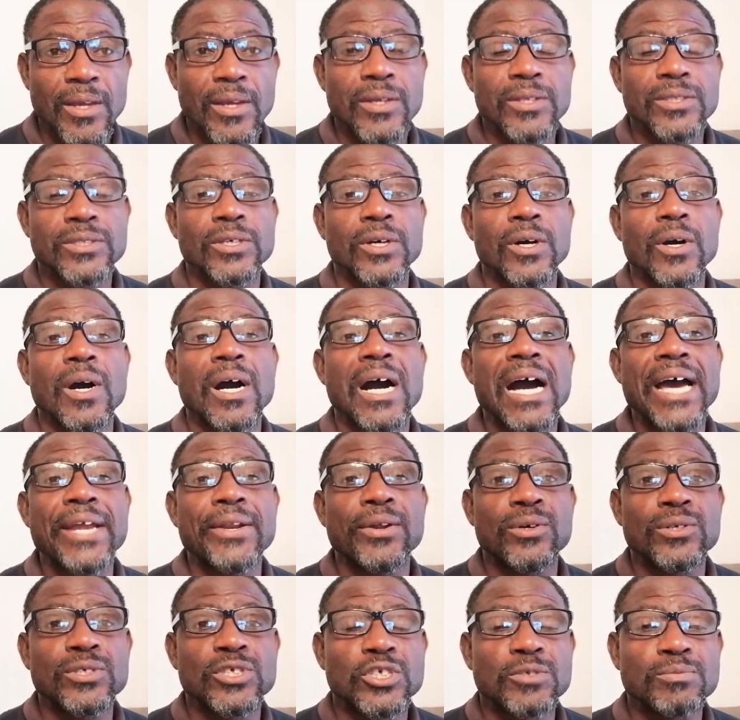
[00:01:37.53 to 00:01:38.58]
So I
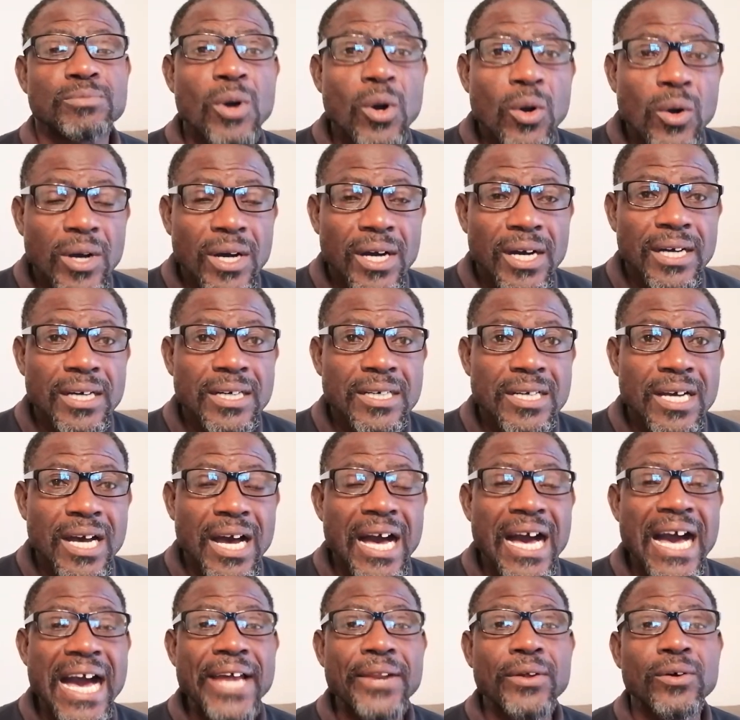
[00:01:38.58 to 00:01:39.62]
don't smoke,
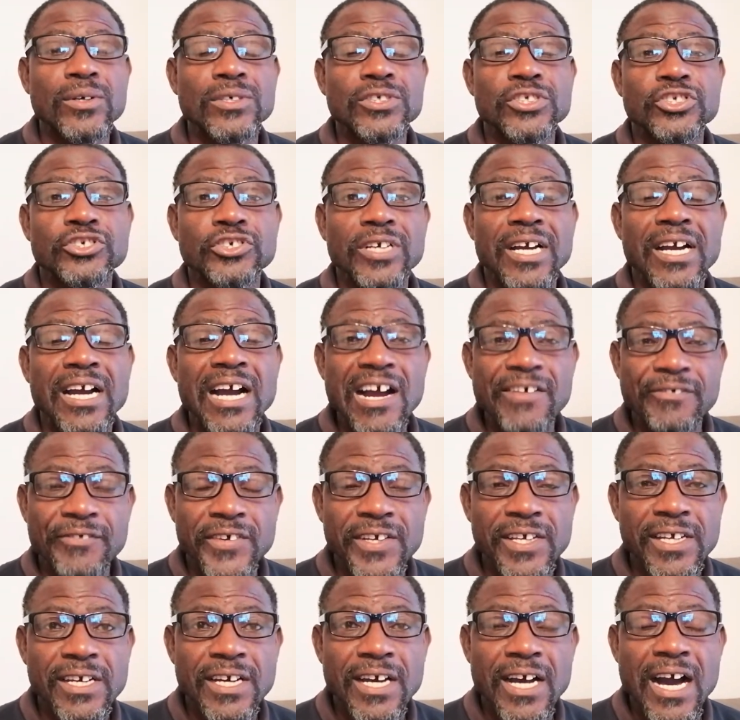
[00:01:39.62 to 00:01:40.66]
I don't drink
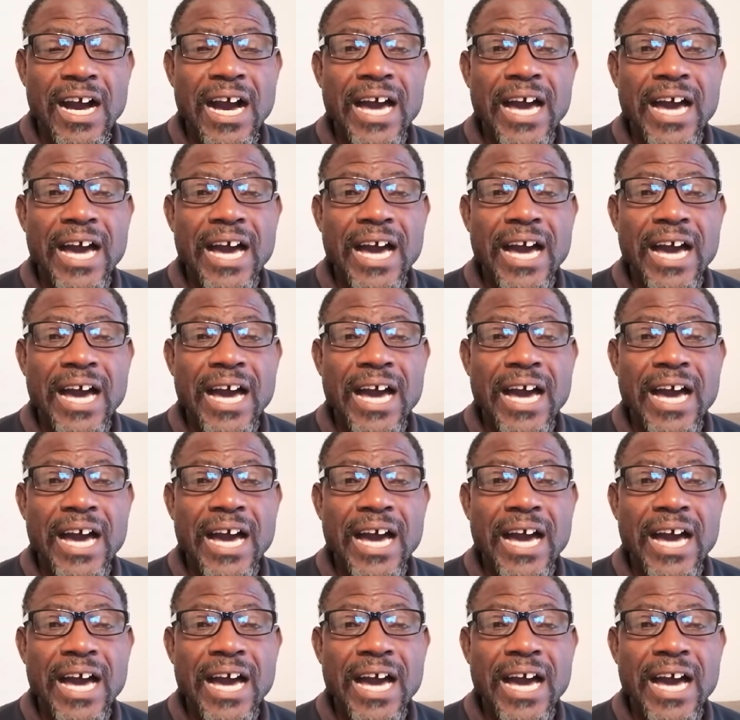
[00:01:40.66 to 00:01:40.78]
coffee,